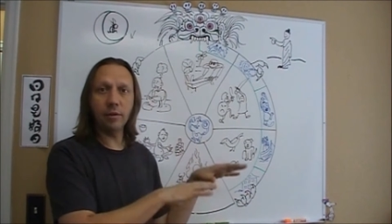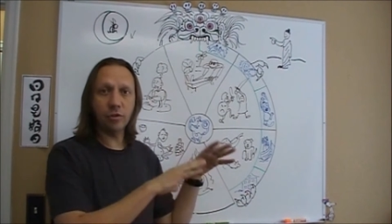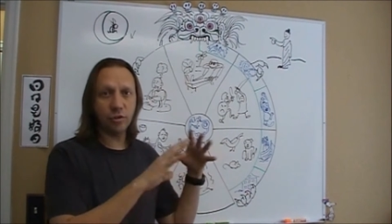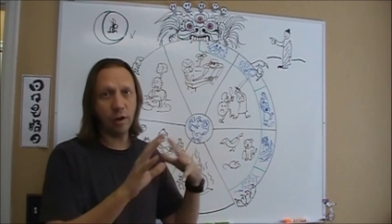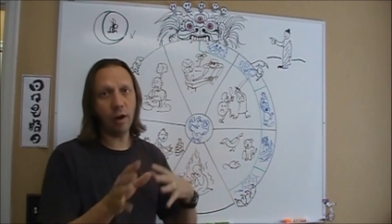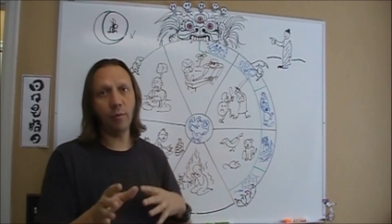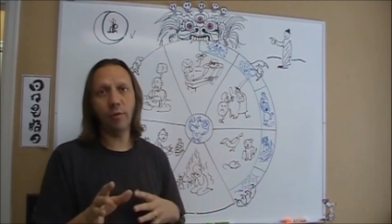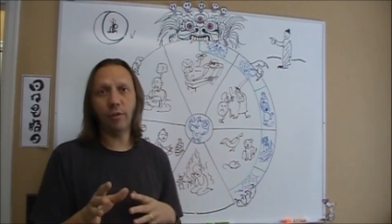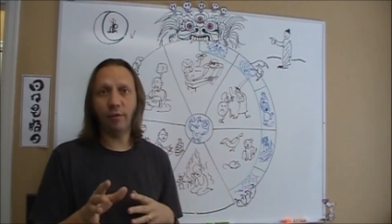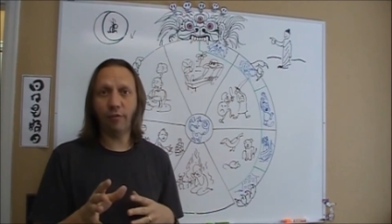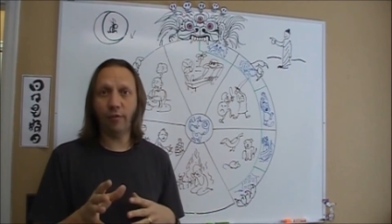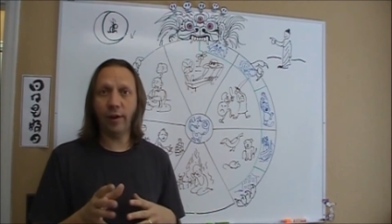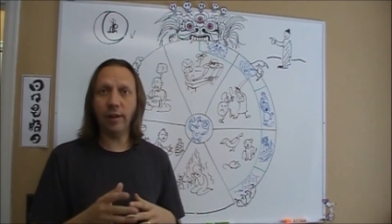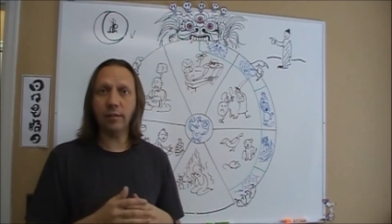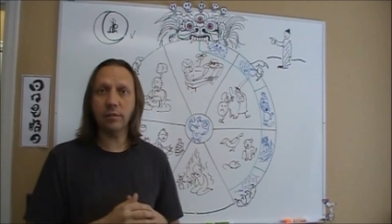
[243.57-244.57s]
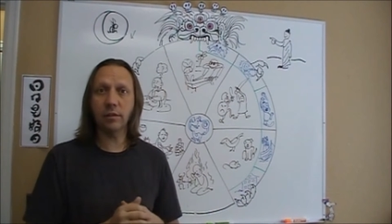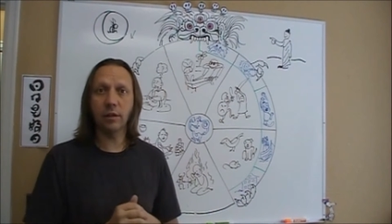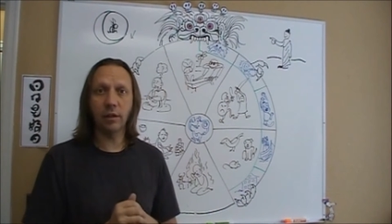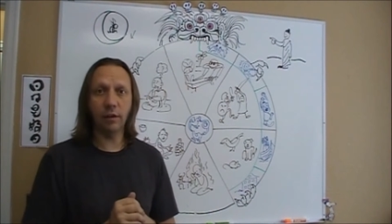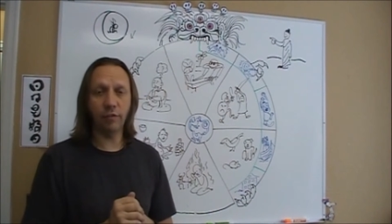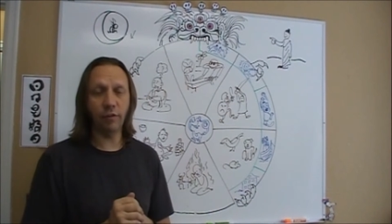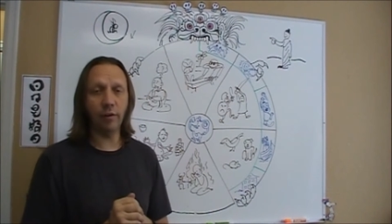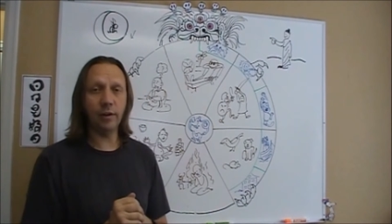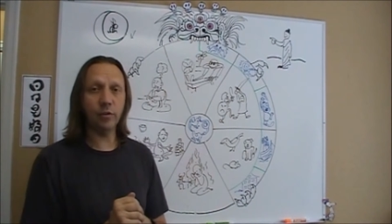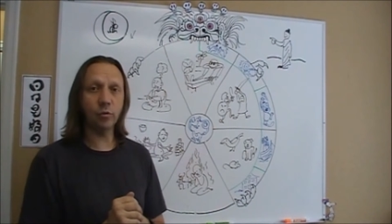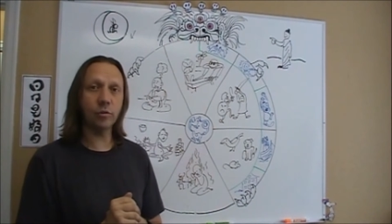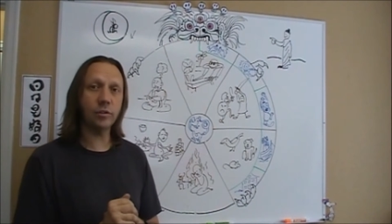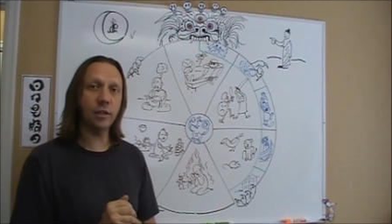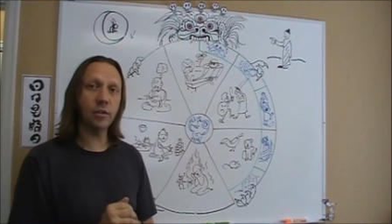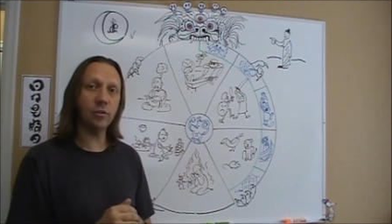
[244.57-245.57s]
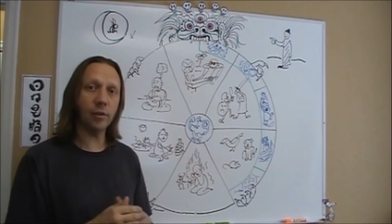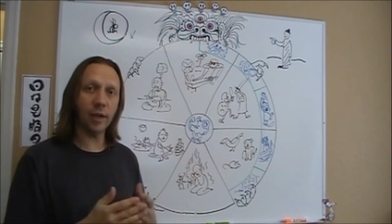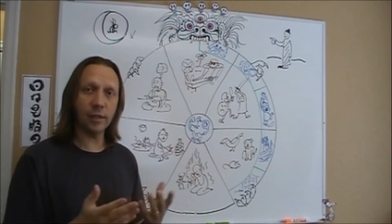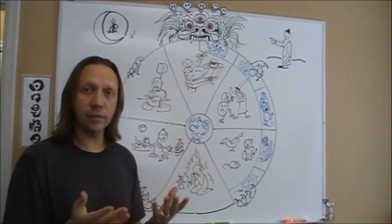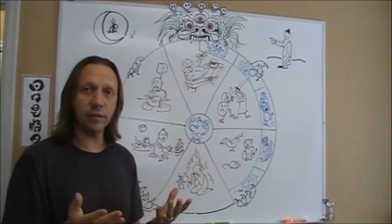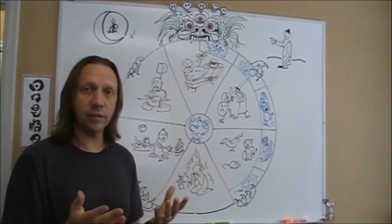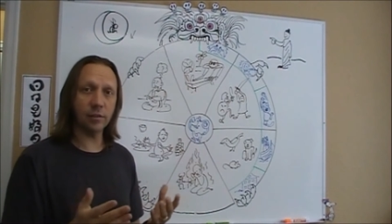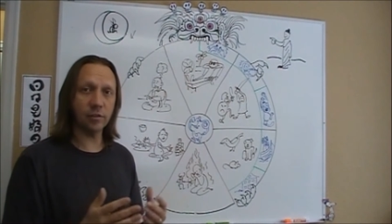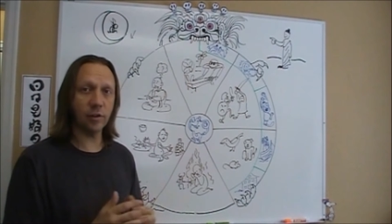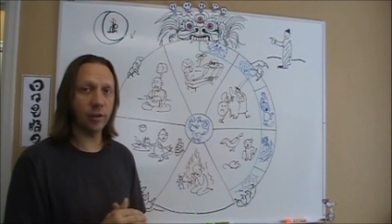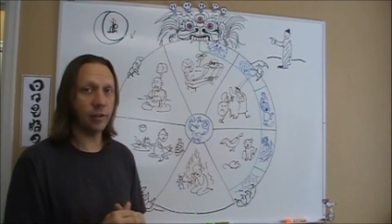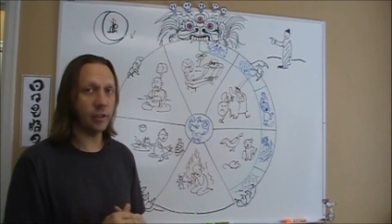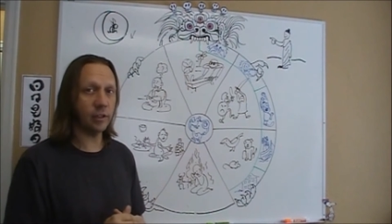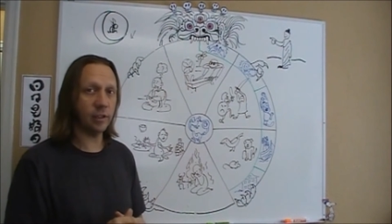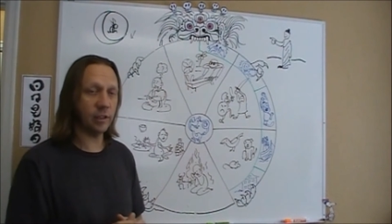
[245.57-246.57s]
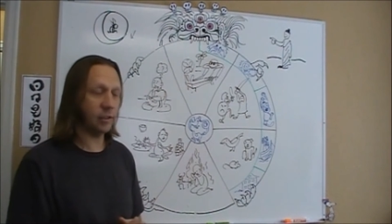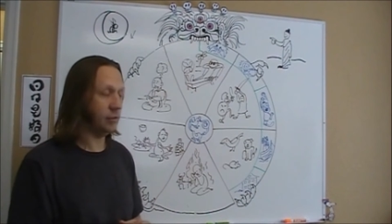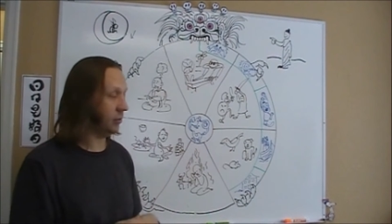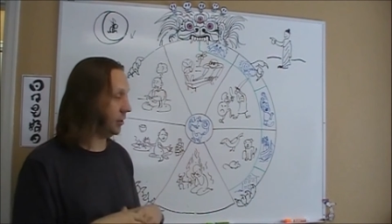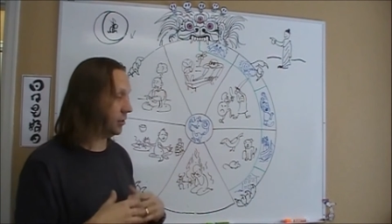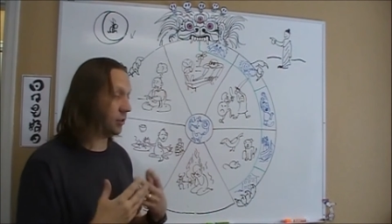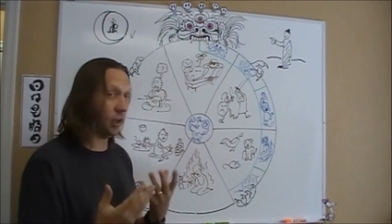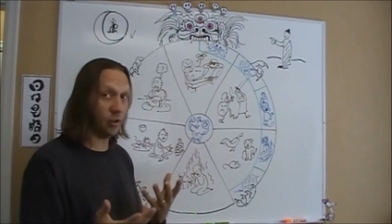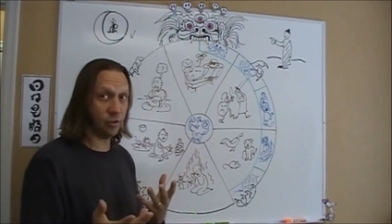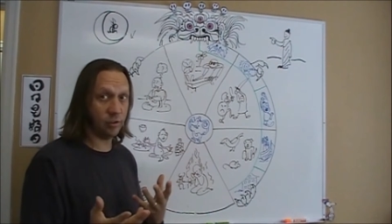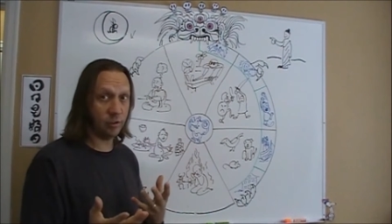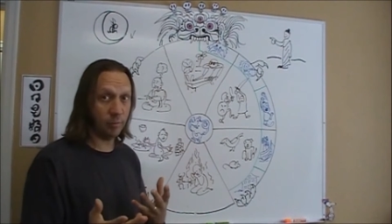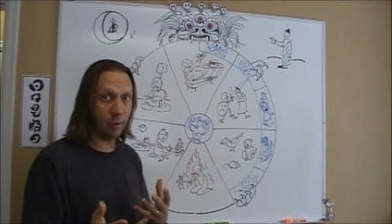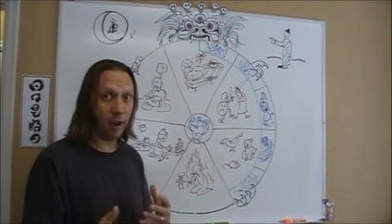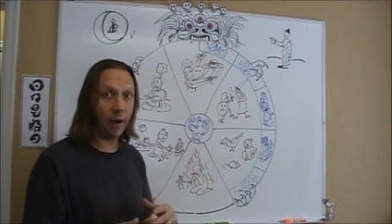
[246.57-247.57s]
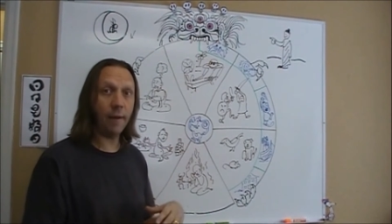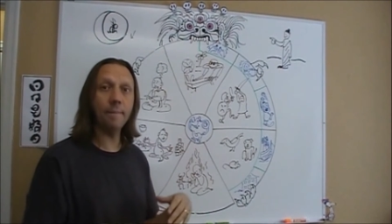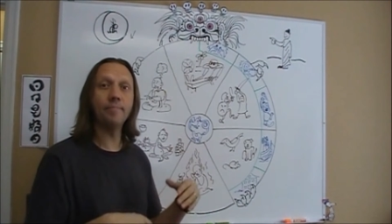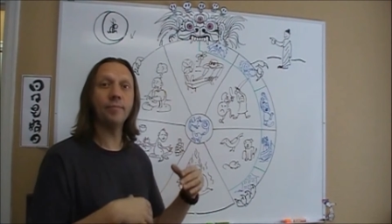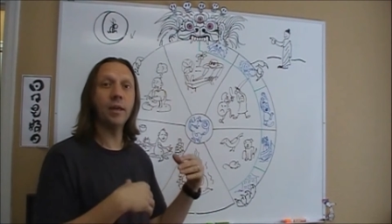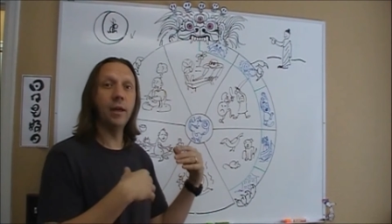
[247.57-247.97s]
Share it with your friends if they're interested. You guys can start discussions about it.